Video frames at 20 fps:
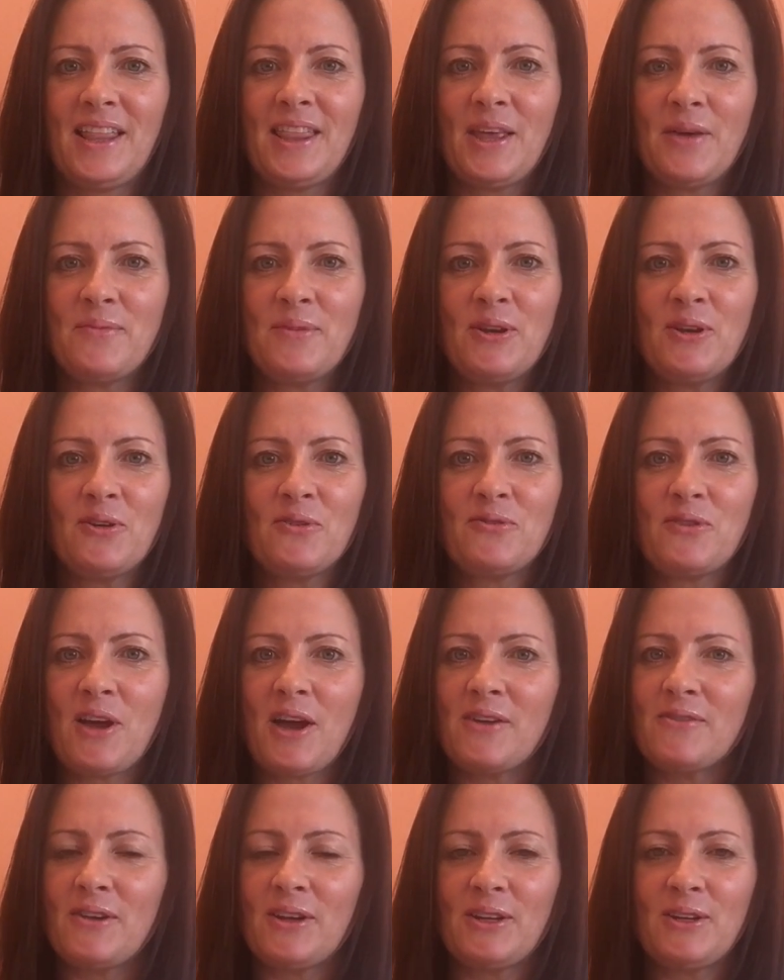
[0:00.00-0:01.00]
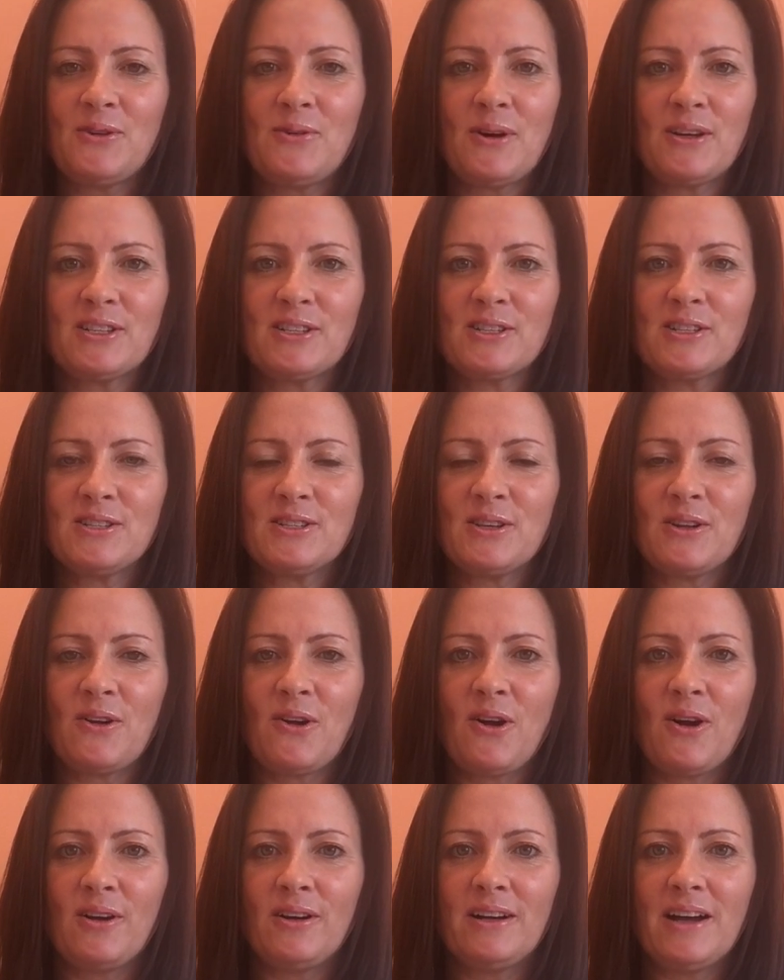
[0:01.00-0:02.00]
Let me know if you have any questions at
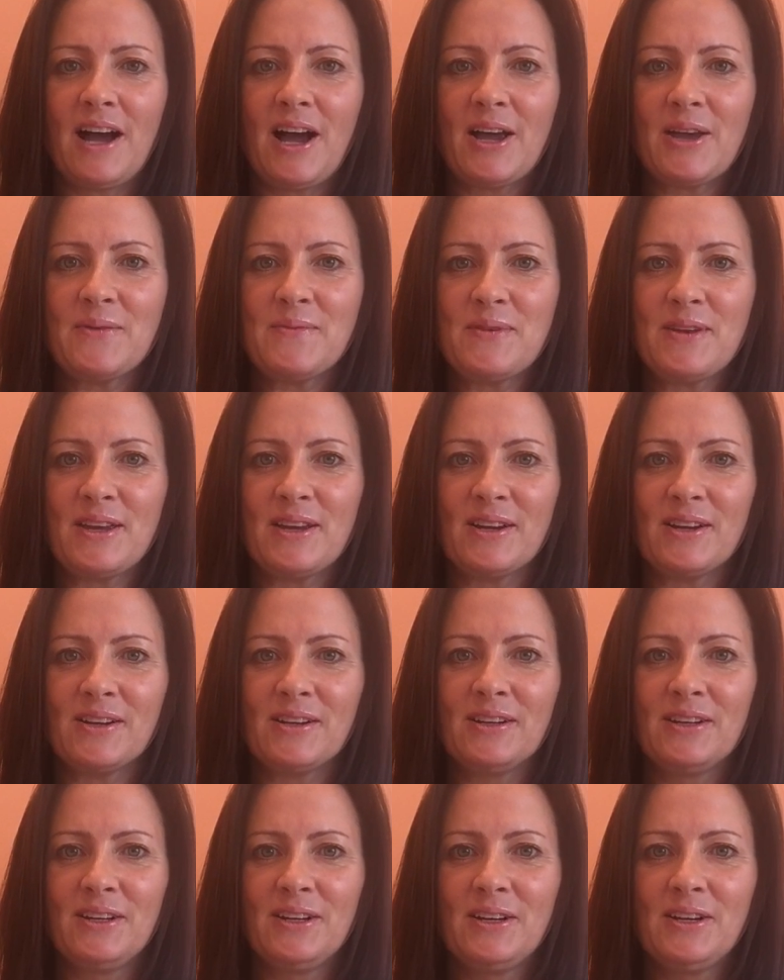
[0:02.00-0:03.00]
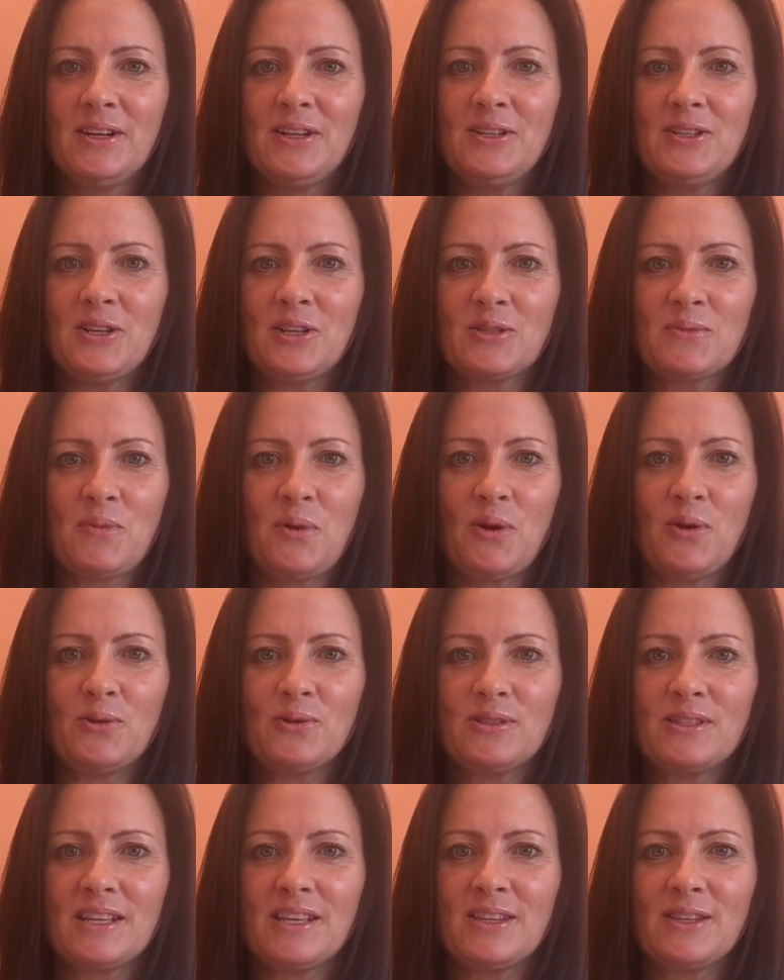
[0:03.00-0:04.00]
all. I am here. Just
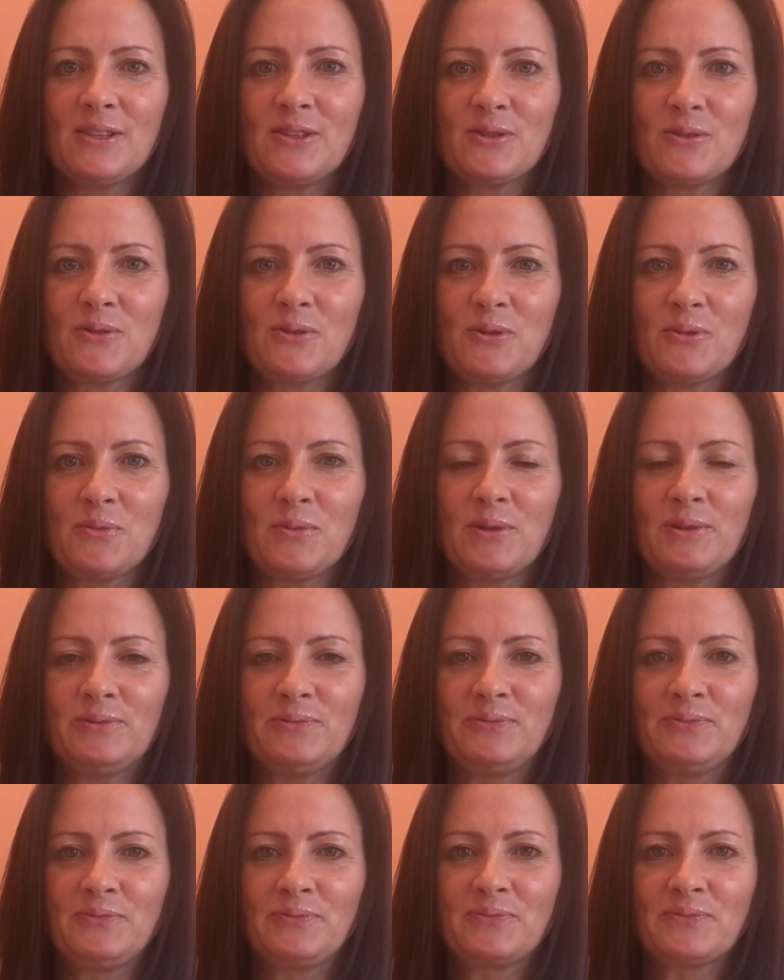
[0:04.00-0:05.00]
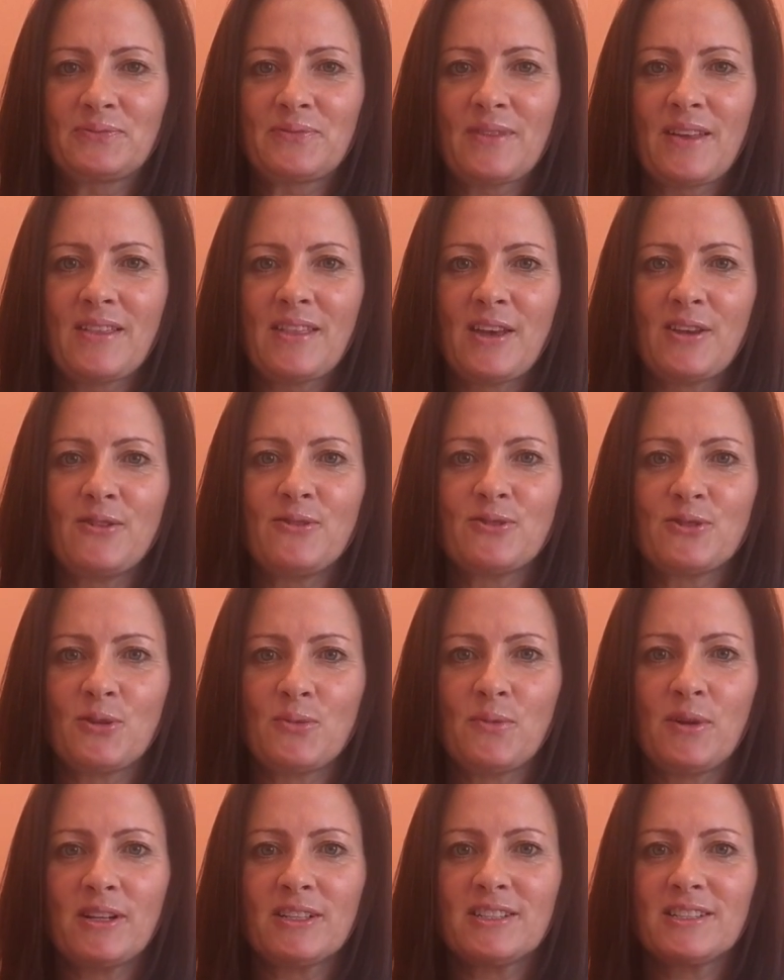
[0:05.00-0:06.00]
post in this group. Thank you so
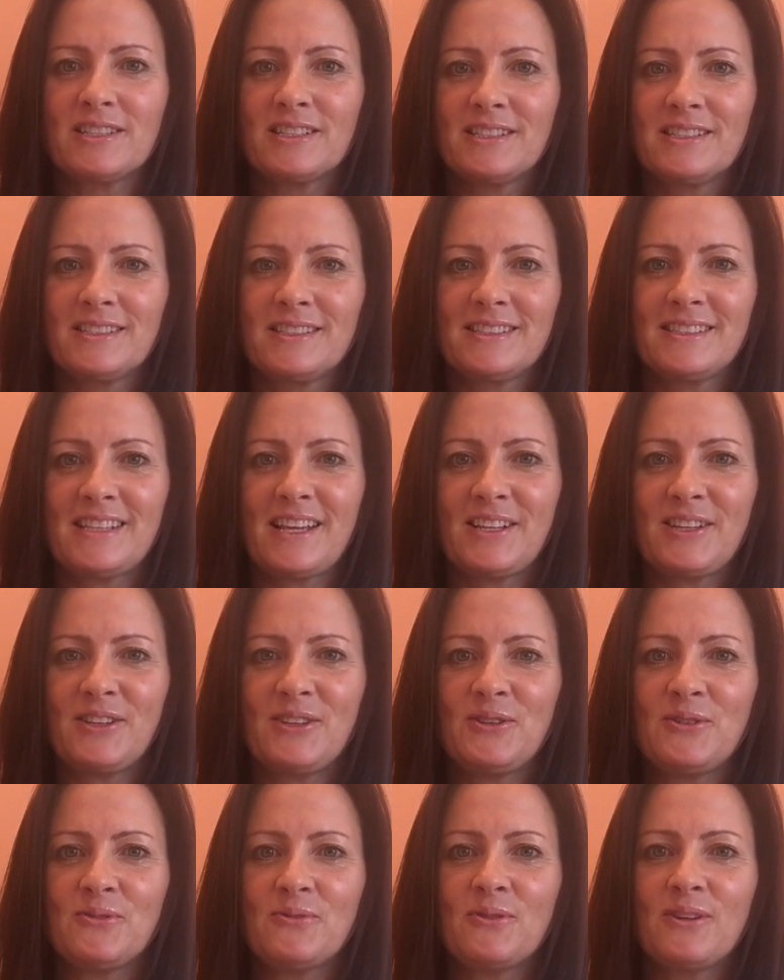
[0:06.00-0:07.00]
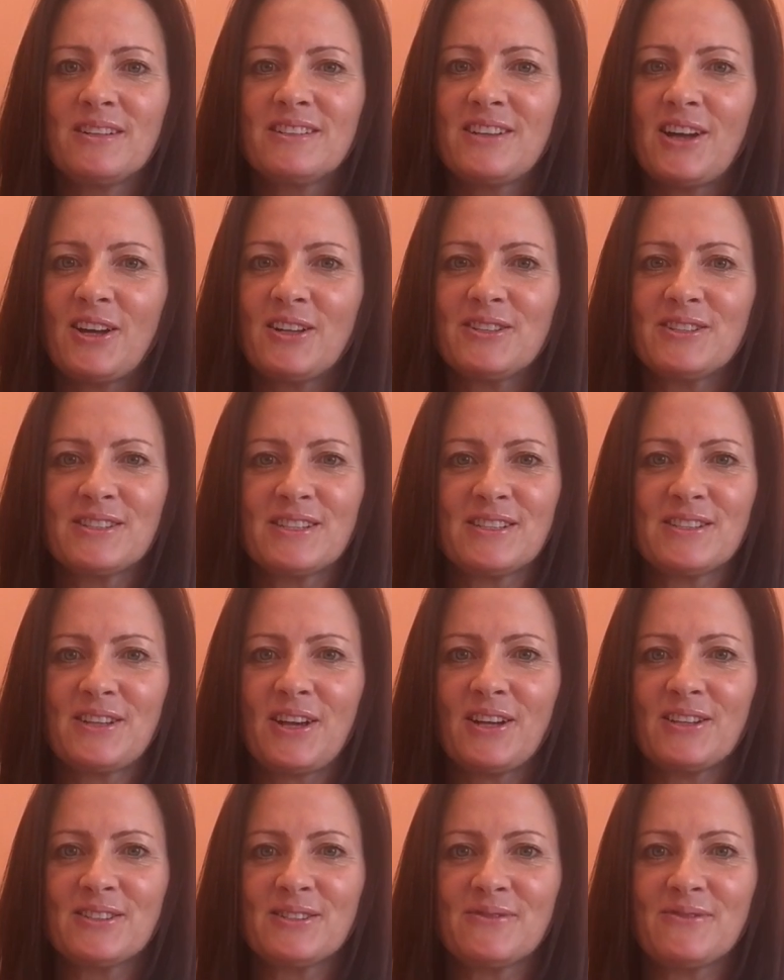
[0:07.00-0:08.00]
much. Sending you tons and
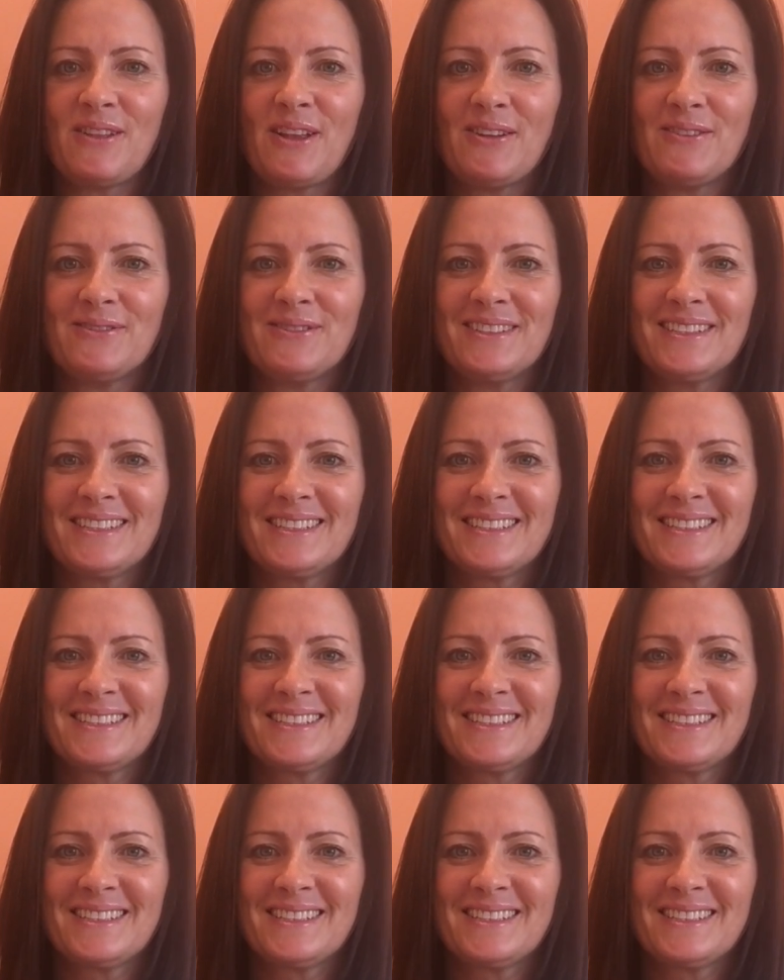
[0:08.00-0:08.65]
tons of love.